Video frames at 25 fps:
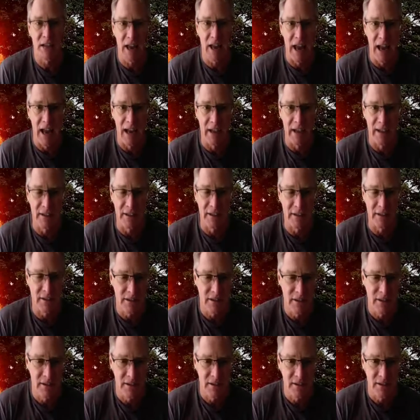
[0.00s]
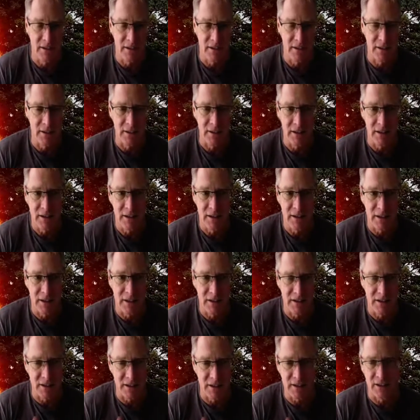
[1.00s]
and the
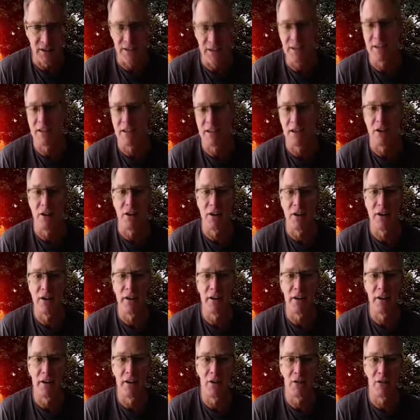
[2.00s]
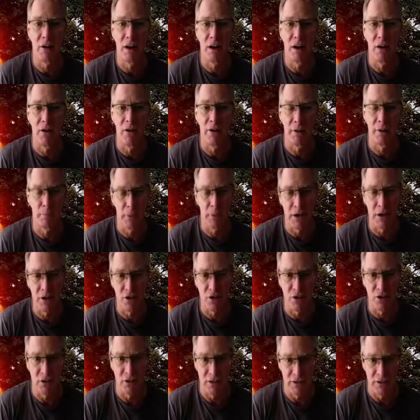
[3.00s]
assistants that are in and around the
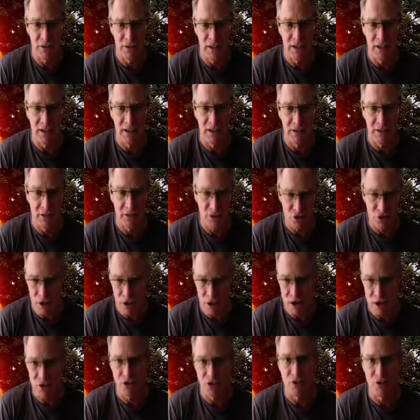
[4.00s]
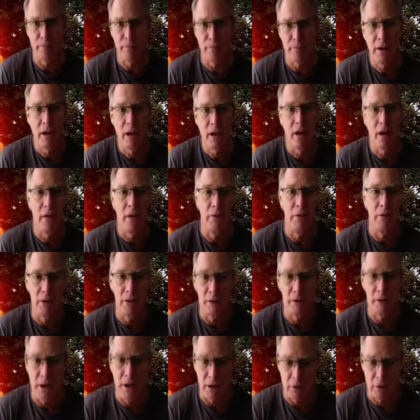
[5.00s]
patient that's getting the extraction of the
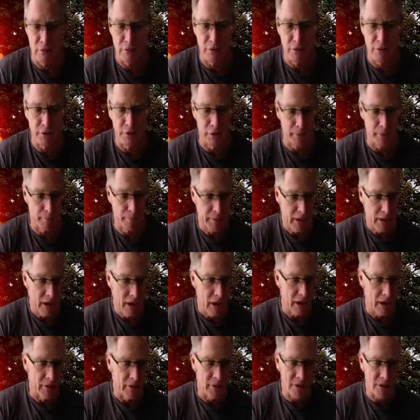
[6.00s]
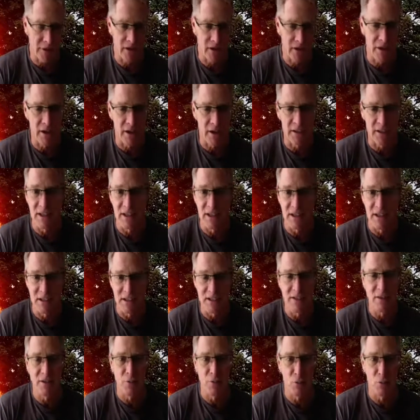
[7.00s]
amalgam filling. And this is a nice,
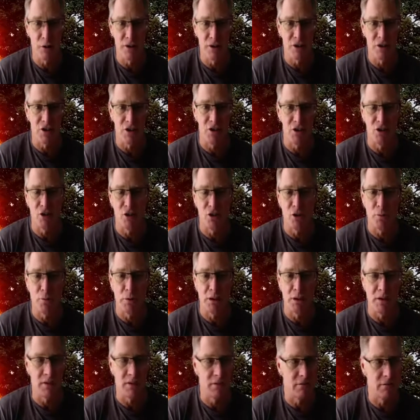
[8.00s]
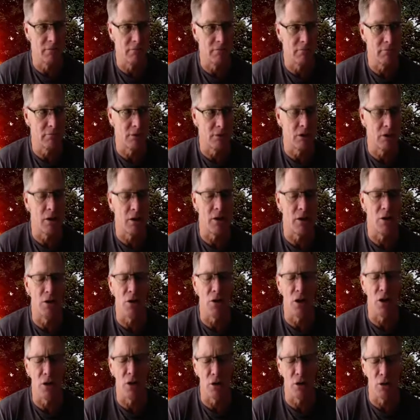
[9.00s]
easy one to do because there are
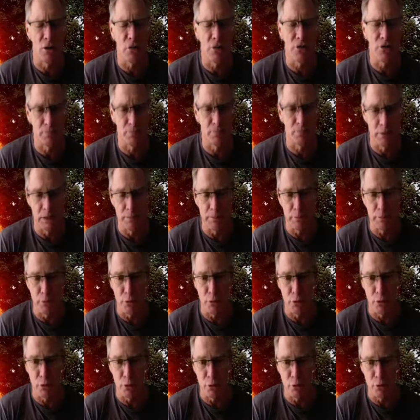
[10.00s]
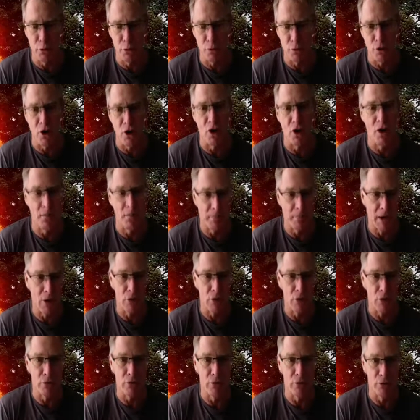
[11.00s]
loads of people who've got
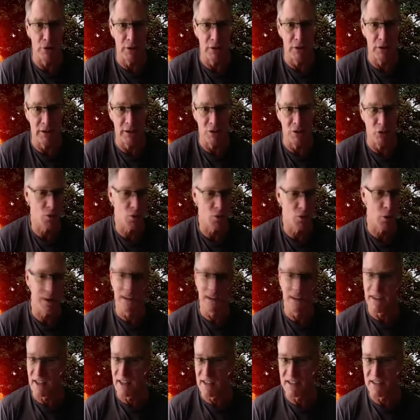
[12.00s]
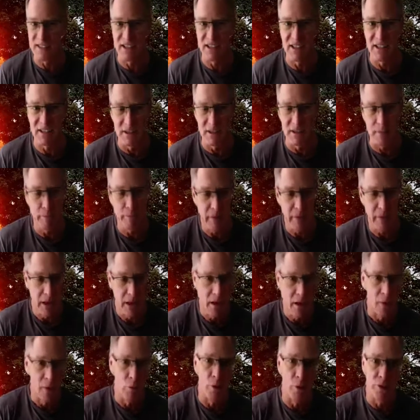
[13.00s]
amalgam filling. So it's quite nice and easy.
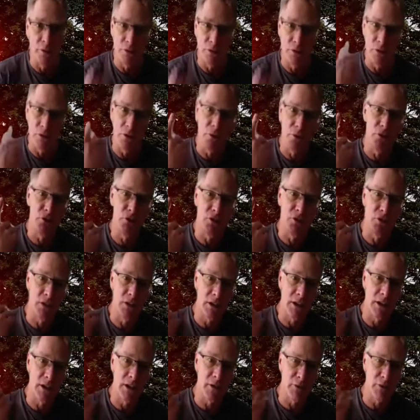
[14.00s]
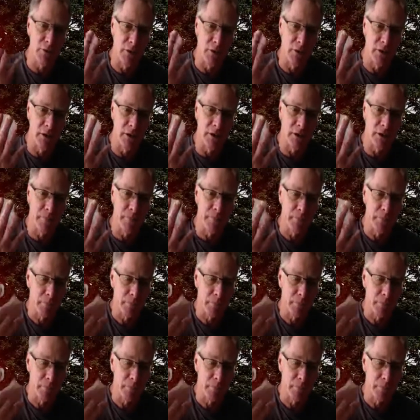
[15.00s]
What you would do is you take a finger